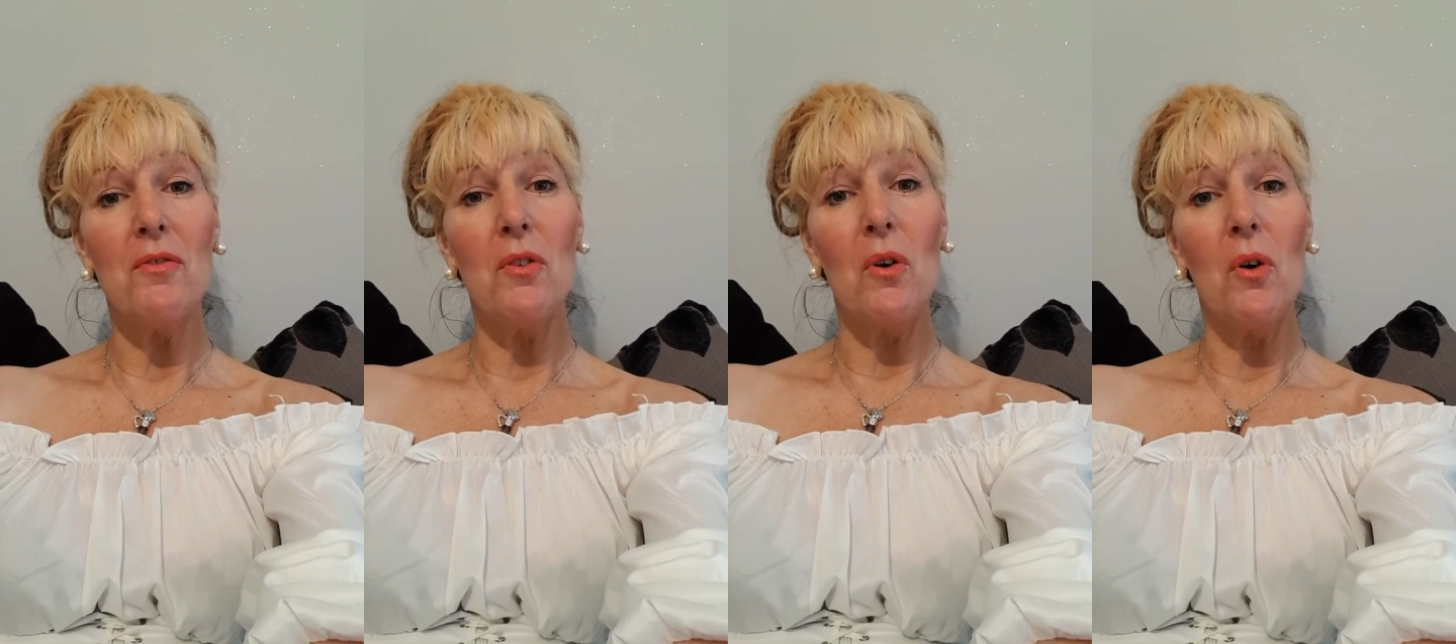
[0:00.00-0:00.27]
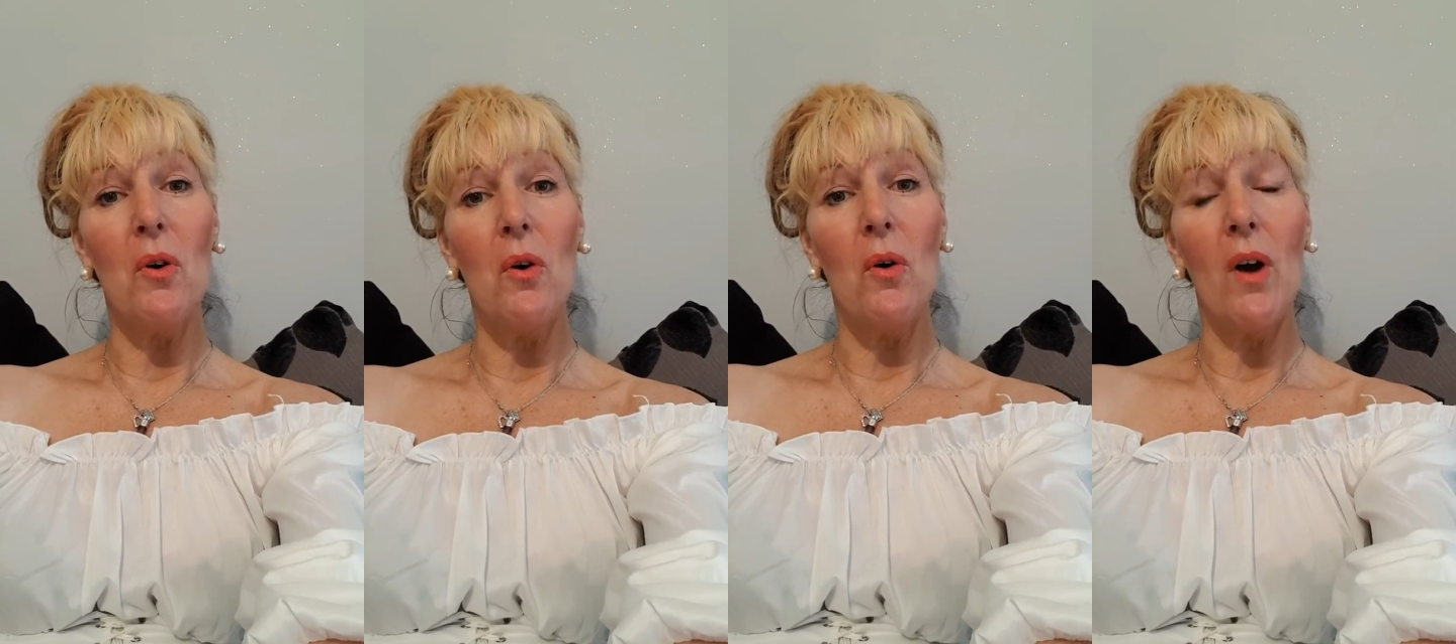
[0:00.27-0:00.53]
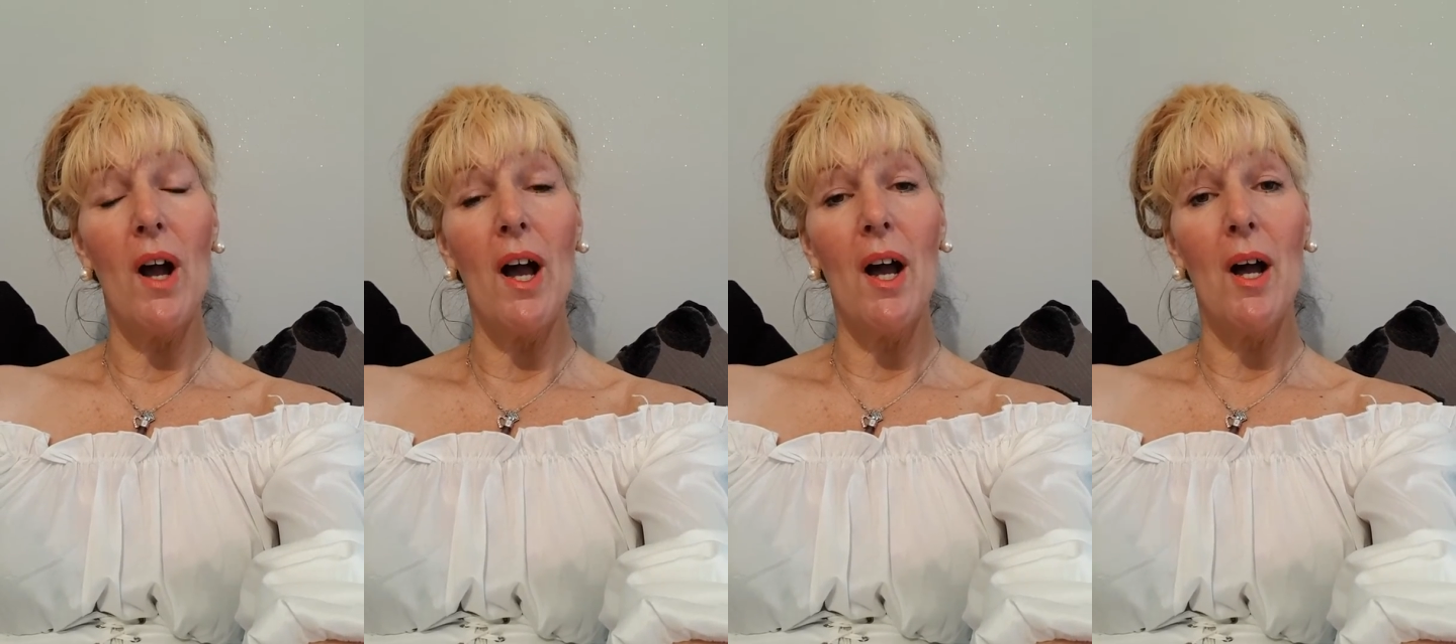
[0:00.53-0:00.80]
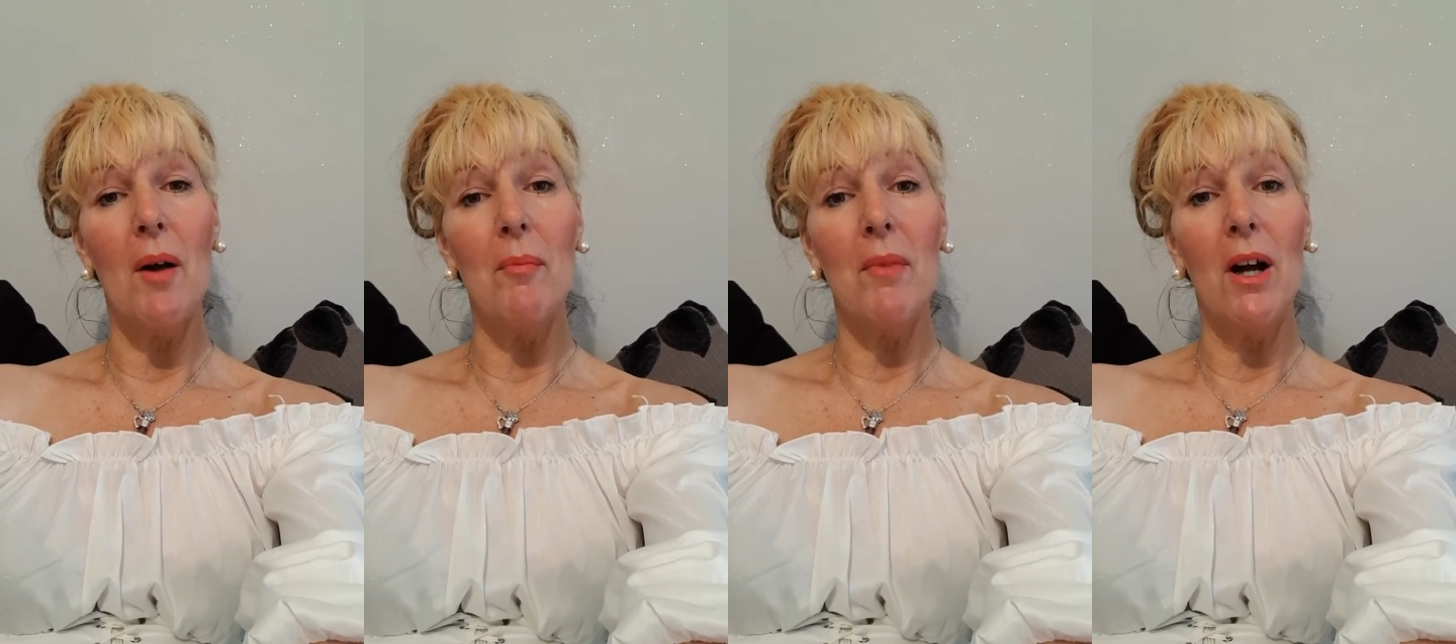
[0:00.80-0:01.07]
for
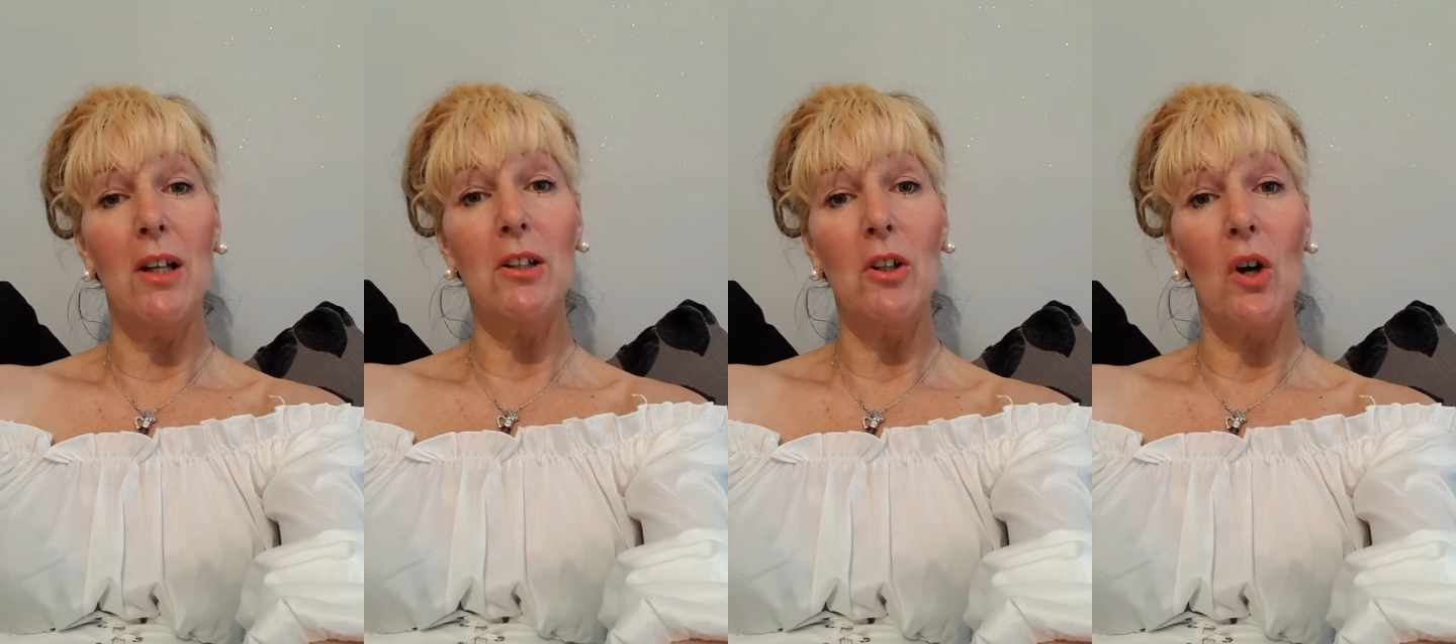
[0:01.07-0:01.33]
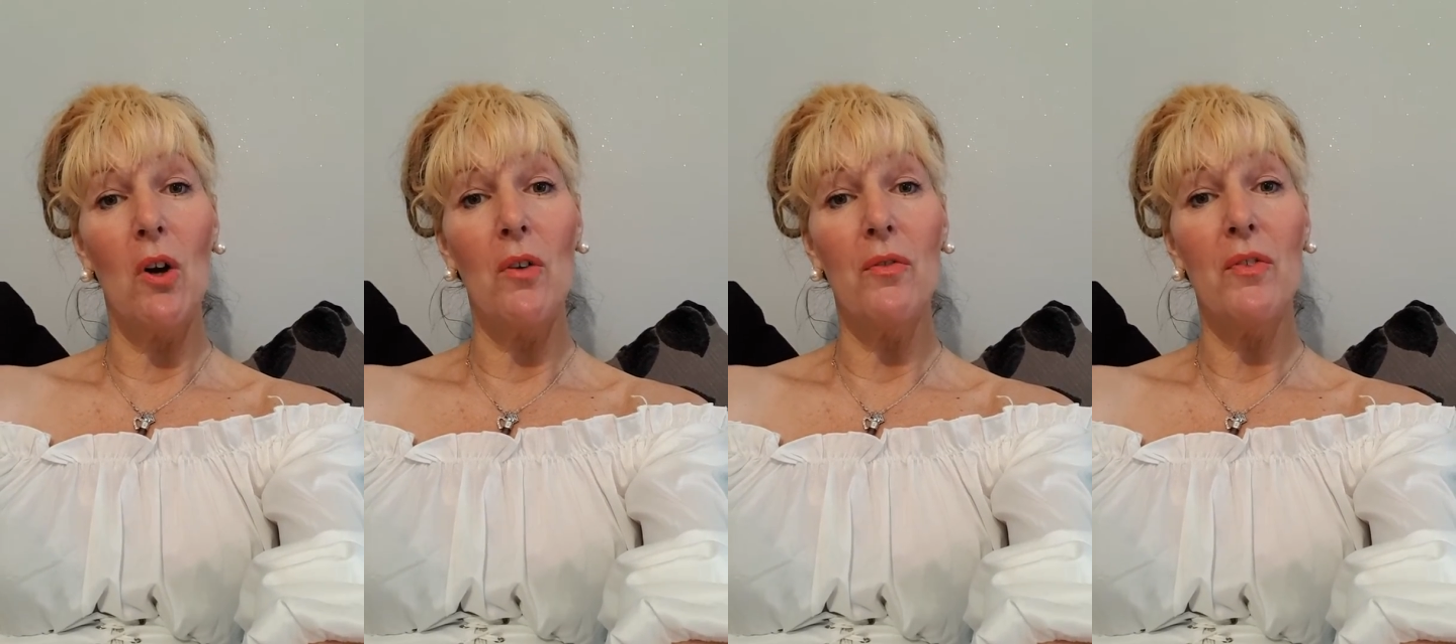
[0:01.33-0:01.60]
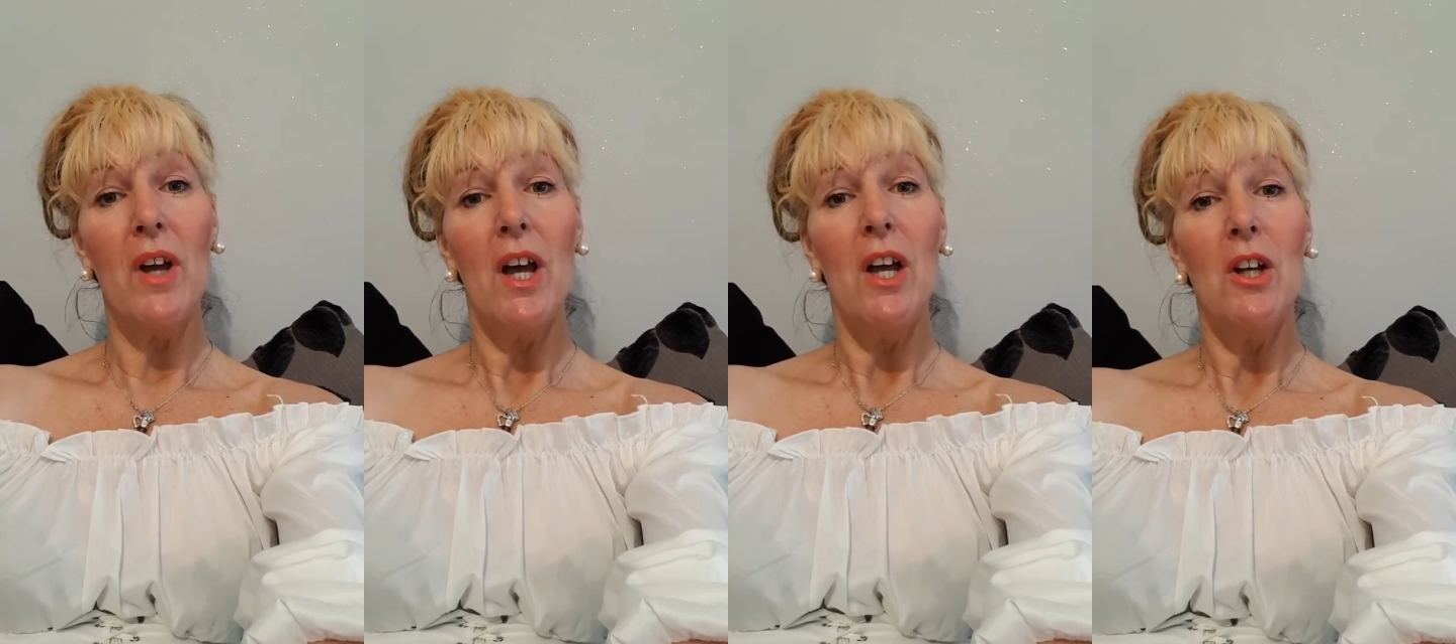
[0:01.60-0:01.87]
a lot of